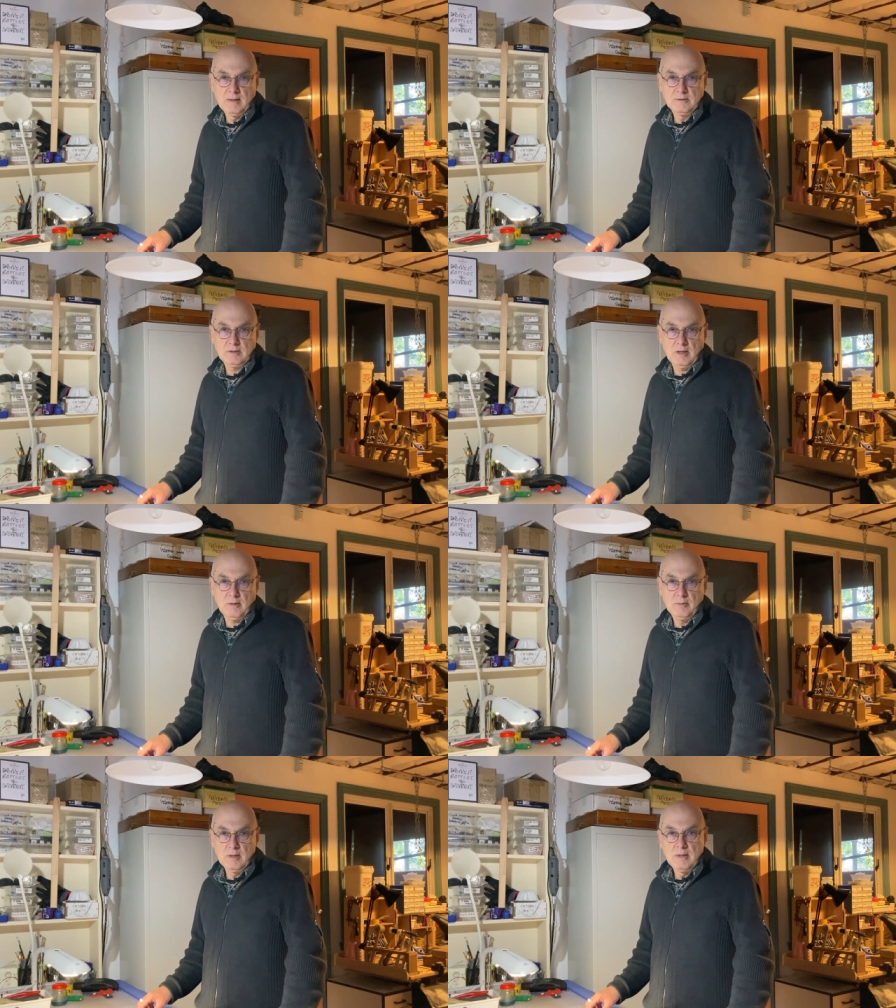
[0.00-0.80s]

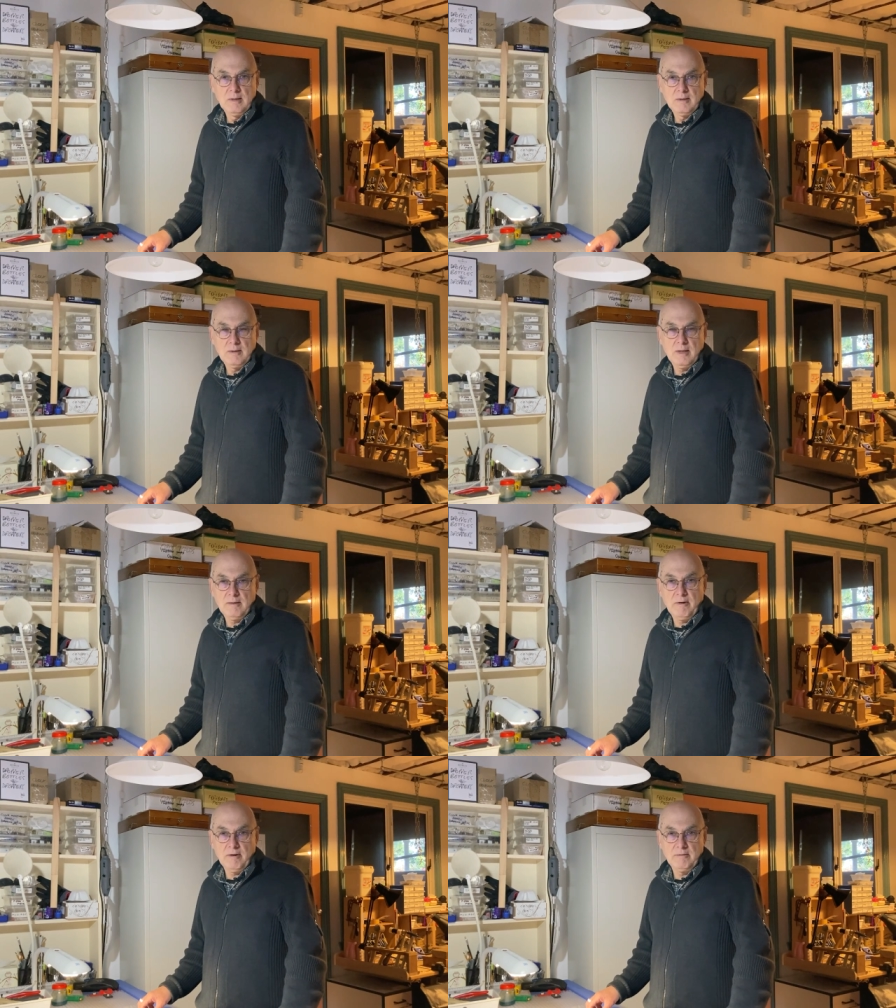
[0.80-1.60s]
So they're
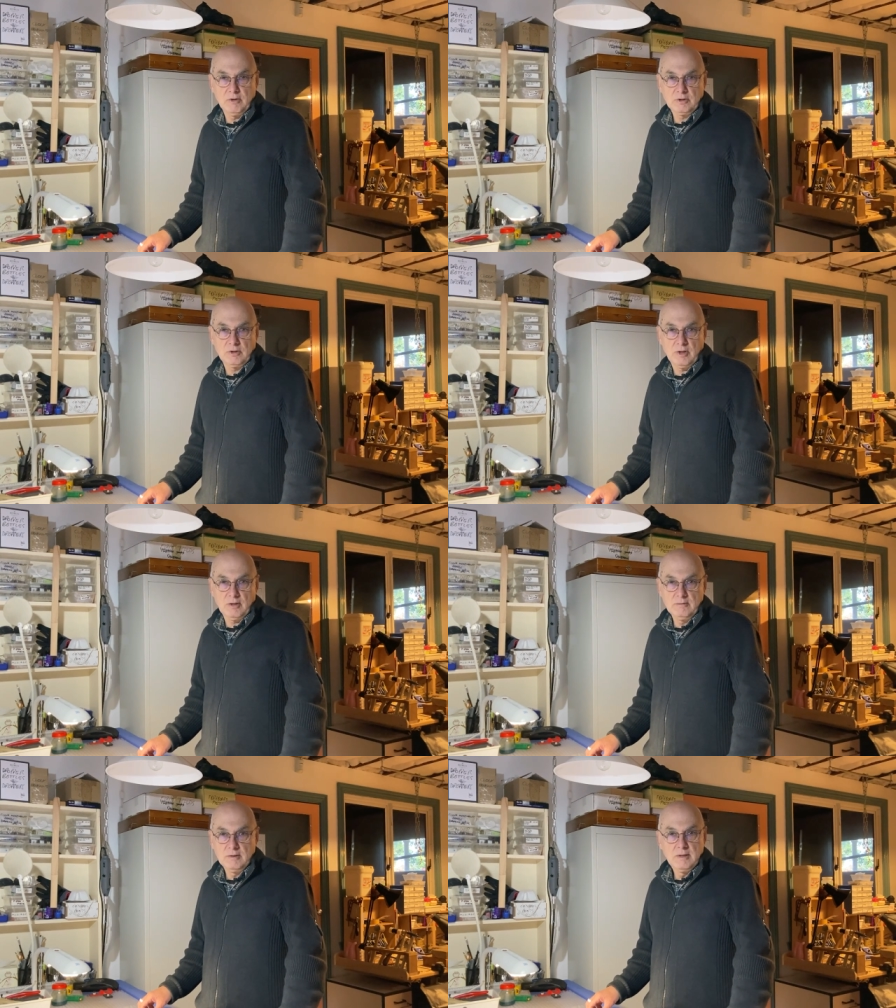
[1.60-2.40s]
very
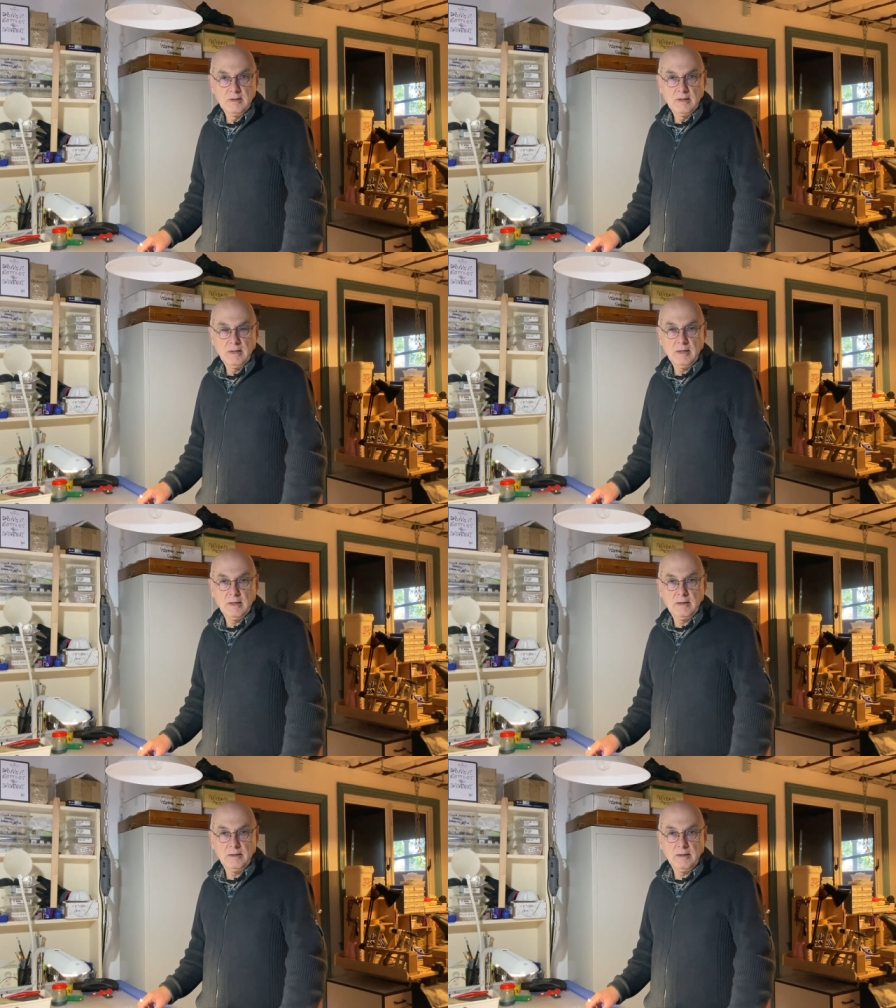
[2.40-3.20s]
versatile,
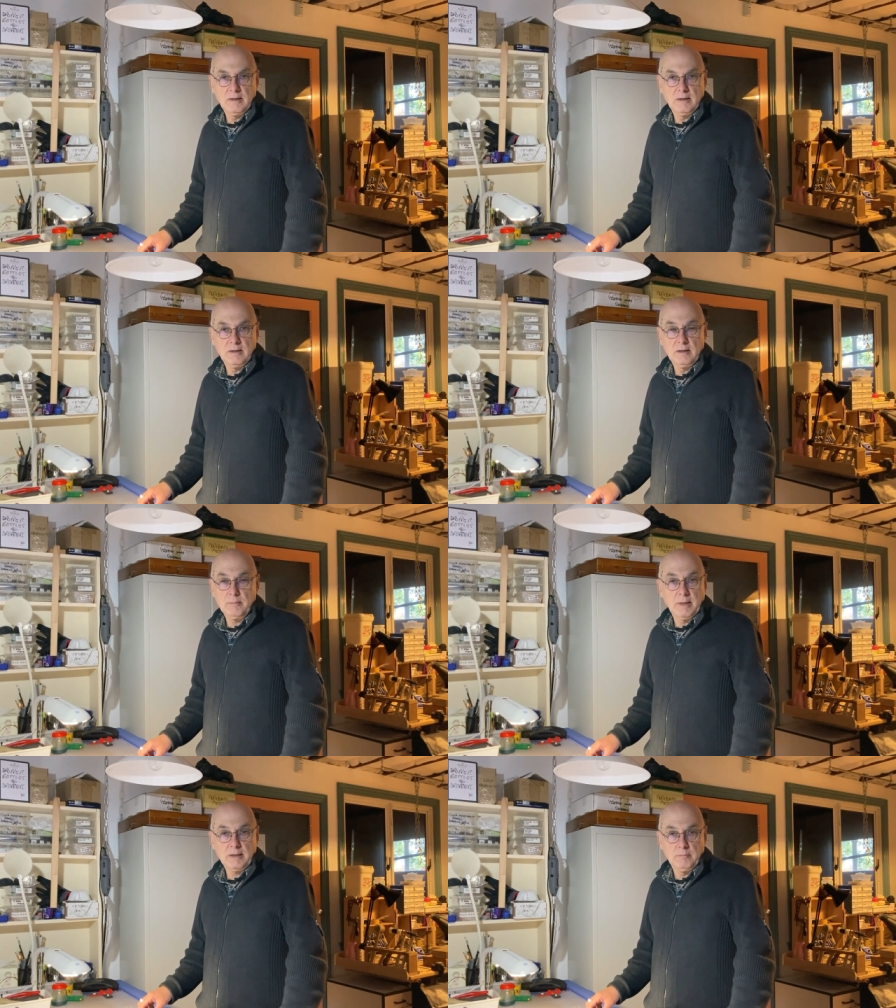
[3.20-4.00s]
and uh, you
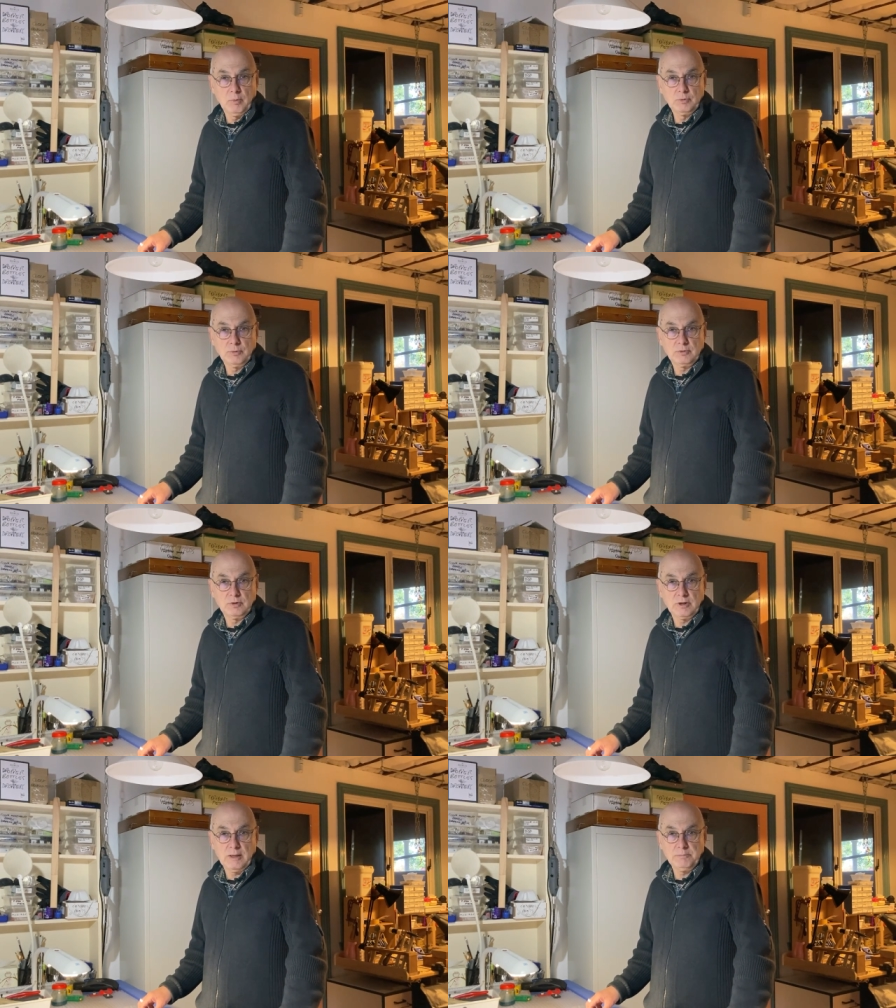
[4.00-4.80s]
can make them all sorts
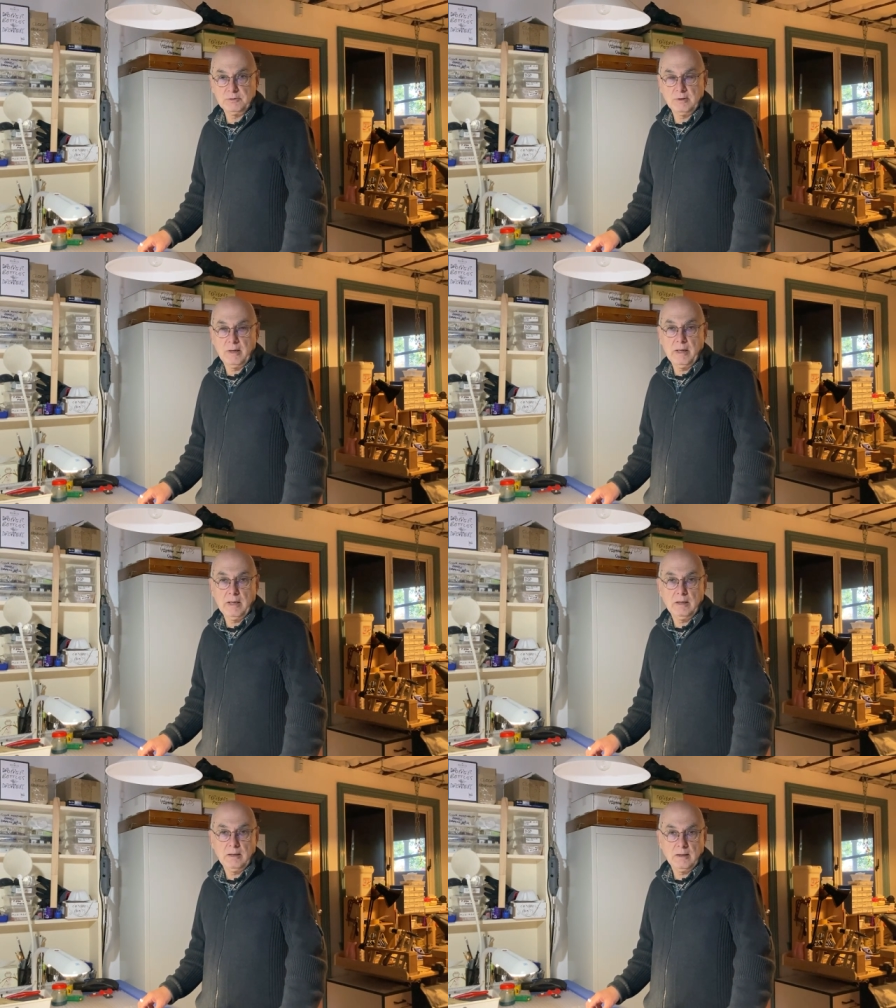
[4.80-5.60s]
of shapes
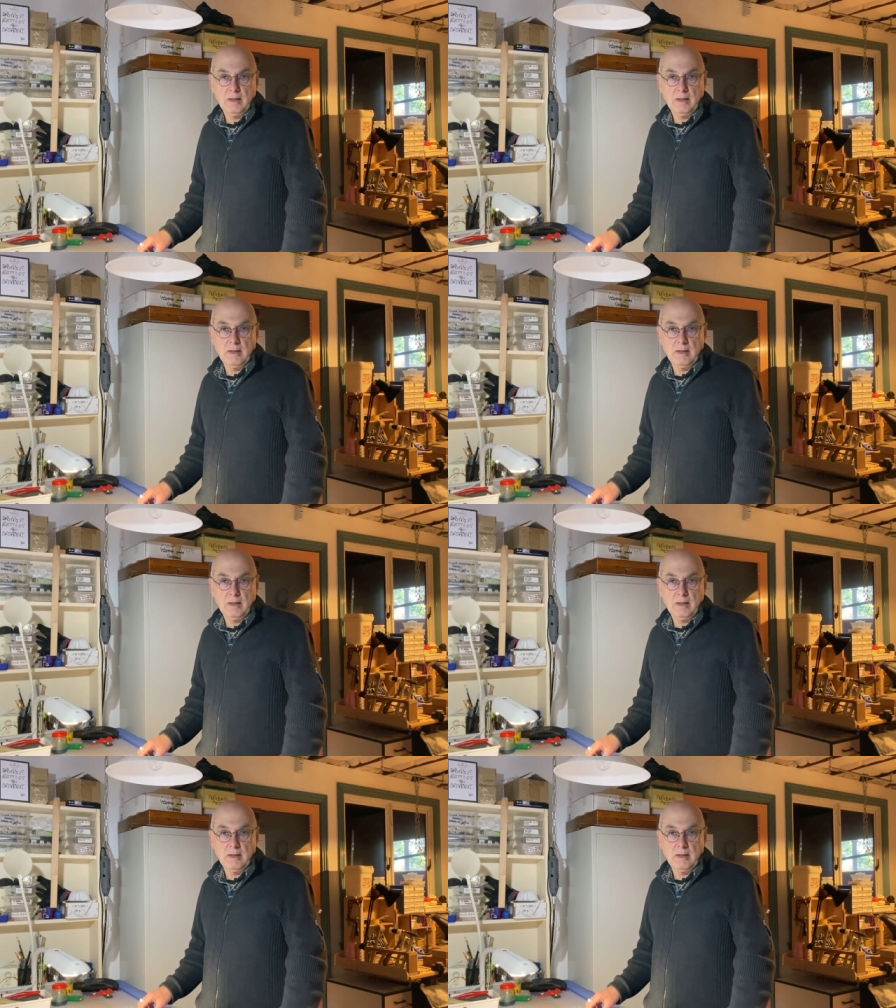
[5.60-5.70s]
and